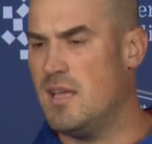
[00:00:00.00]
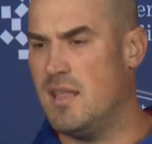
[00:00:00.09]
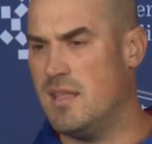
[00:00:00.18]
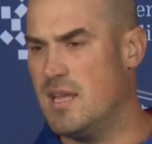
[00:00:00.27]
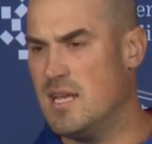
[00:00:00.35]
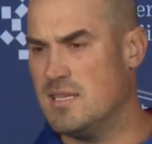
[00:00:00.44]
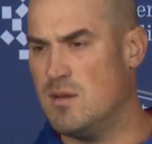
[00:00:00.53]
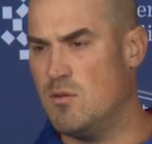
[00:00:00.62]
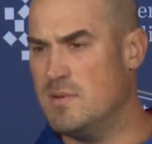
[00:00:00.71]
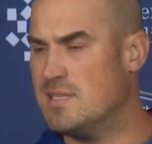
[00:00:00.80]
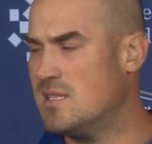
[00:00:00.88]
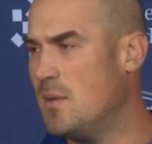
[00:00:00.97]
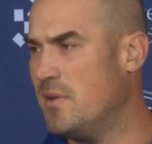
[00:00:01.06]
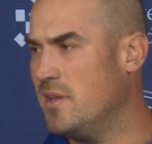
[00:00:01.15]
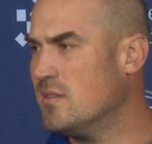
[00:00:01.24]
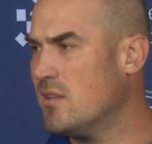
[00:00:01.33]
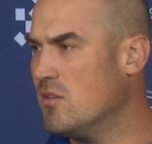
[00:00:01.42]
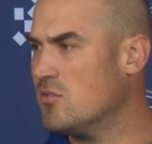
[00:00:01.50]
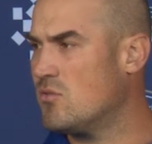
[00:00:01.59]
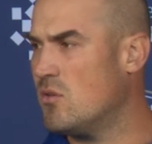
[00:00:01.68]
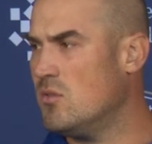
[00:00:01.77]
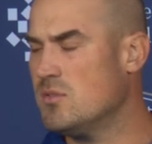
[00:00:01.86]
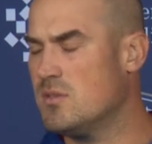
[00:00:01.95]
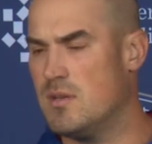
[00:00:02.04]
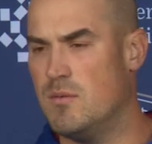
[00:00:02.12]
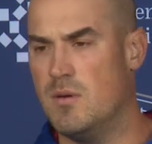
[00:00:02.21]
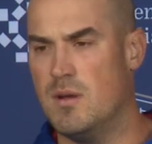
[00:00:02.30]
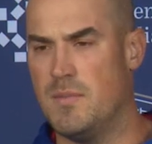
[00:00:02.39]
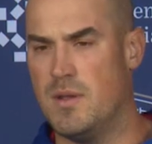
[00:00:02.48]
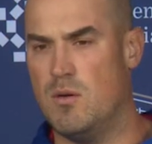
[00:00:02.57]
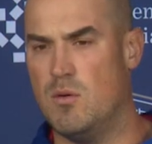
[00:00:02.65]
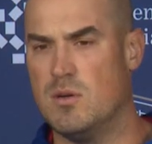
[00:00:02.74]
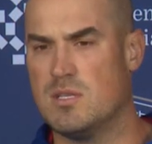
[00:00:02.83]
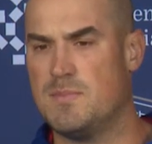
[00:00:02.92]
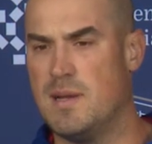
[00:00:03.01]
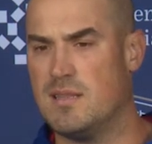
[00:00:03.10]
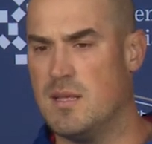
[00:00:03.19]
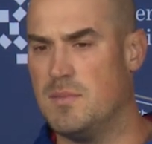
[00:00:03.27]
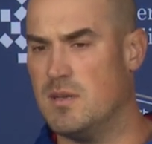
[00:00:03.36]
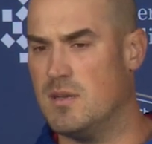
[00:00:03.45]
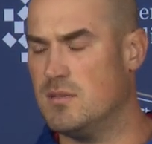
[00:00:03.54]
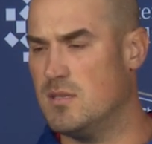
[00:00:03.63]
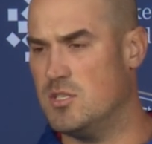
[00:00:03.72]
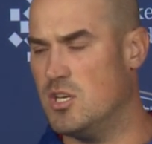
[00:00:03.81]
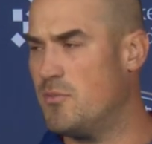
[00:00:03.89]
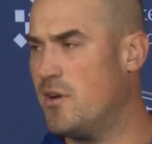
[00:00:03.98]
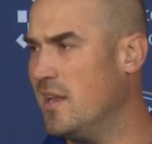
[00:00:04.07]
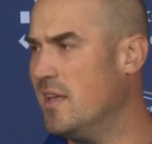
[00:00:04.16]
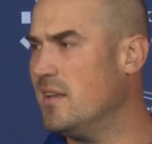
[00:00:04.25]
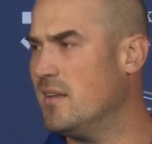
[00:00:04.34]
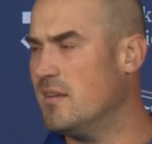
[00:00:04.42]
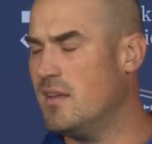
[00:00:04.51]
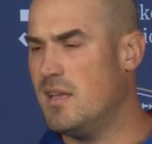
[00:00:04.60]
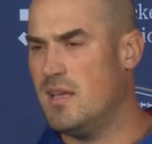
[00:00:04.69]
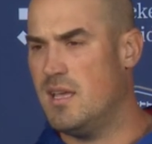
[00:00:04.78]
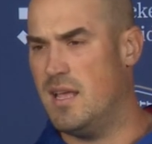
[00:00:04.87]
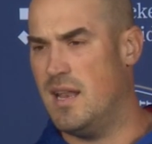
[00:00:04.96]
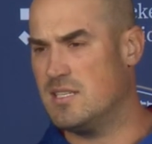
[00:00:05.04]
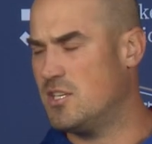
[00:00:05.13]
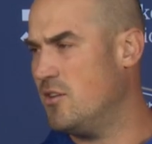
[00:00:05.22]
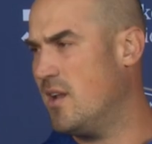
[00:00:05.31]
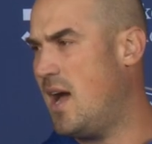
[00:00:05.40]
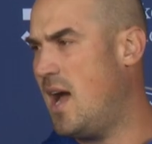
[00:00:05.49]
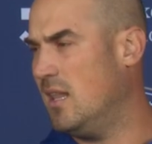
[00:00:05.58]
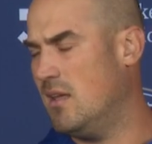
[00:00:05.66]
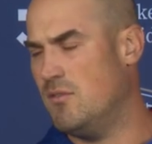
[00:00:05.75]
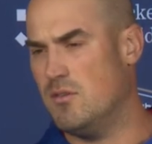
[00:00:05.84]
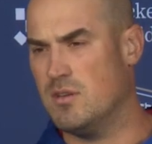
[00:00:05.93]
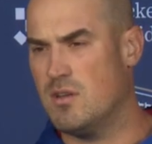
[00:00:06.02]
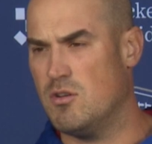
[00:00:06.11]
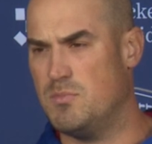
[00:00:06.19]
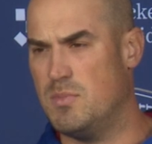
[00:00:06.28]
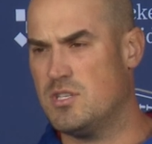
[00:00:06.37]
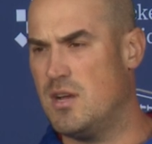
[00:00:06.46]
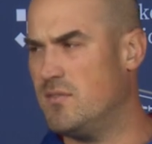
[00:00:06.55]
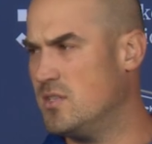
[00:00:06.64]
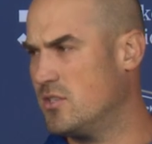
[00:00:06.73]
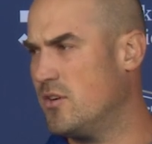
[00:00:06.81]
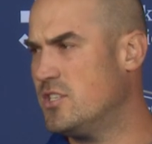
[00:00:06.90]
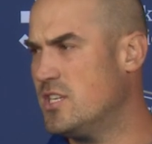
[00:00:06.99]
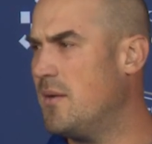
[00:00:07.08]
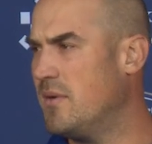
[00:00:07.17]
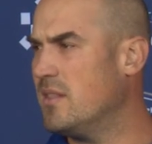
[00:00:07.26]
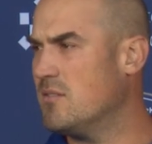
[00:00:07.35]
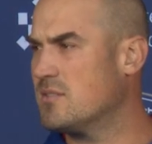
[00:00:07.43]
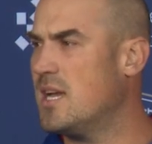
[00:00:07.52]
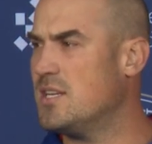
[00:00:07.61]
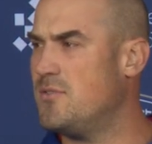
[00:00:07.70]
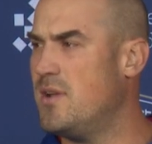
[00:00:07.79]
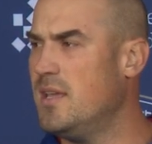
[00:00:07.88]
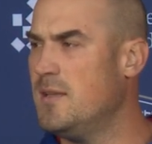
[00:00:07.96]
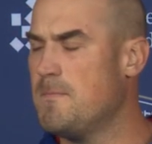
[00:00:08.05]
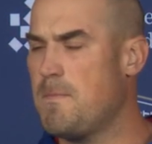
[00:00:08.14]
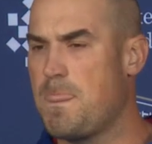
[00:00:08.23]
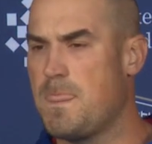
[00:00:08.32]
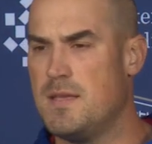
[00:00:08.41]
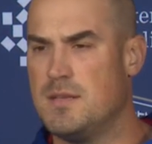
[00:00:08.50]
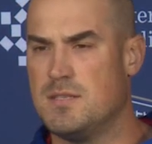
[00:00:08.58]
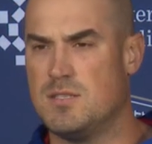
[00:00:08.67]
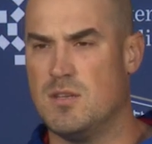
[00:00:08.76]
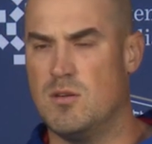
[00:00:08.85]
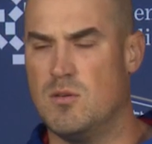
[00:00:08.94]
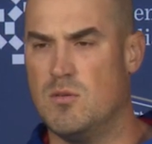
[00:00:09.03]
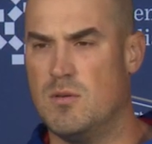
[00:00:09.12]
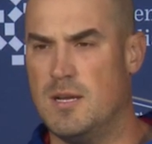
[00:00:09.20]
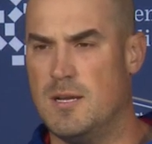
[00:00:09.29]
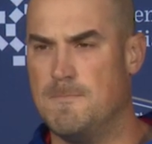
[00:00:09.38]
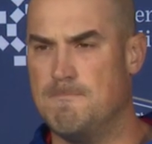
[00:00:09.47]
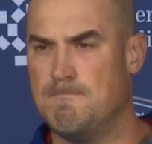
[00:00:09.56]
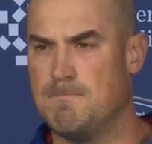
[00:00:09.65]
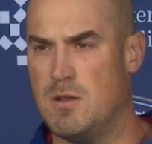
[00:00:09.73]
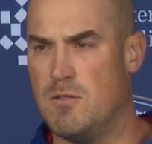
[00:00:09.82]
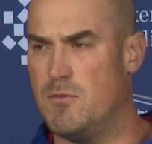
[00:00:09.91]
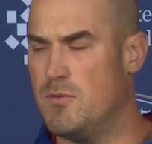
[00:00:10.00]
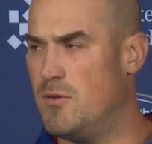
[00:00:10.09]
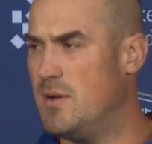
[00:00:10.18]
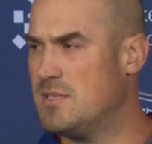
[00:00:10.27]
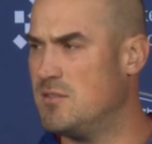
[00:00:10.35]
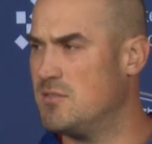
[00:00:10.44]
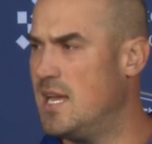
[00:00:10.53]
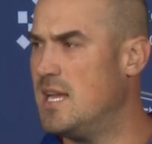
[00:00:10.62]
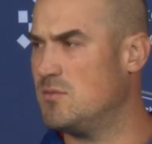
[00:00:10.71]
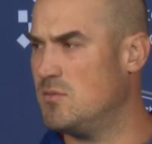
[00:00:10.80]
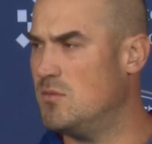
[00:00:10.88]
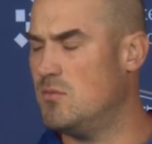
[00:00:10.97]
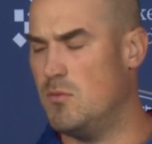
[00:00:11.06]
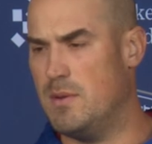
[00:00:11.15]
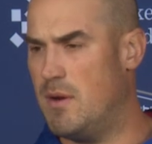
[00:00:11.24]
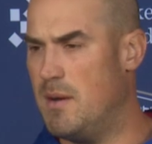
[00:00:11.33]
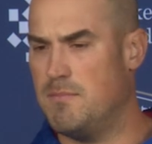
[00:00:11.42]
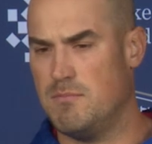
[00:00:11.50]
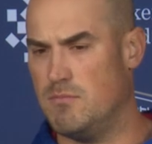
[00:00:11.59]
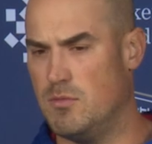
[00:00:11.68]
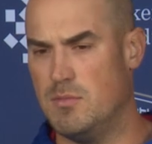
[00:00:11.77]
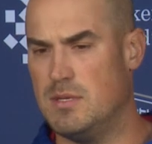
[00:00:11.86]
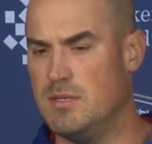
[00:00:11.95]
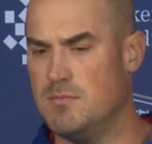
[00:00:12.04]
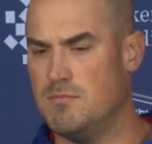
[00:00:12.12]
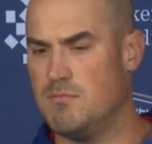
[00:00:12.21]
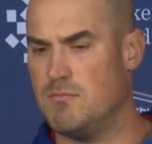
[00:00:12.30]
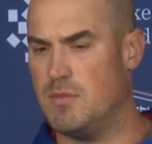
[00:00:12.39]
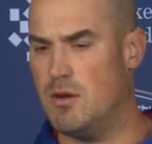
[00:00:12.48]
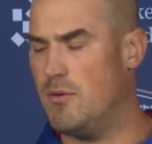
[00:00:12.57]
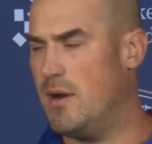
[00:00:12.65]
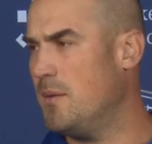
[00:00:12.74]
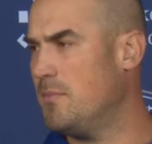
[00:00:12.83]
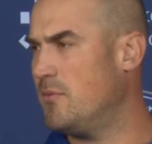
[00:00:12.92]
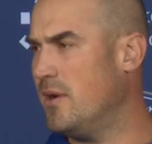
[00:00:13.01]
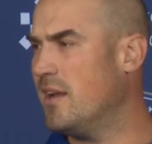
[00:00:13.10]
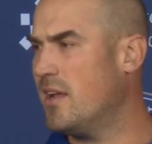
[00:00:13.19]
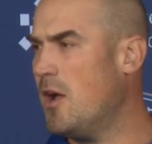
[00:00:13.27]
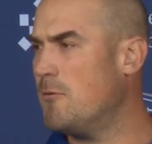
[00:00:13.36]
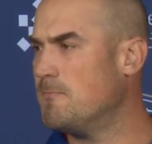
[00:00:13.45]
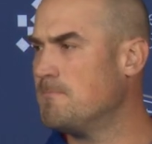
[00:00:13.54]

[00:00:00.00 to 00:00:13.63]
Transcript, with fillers: and the guys that will be stepping into those roles, well, you know, we'll expect them to, to jump right in and, and execute at a high level. And Coach Bischoff does a great job getting those guys ready. So um, you know, the, the, rest of those guys will, will be right will be you know right up ready to go.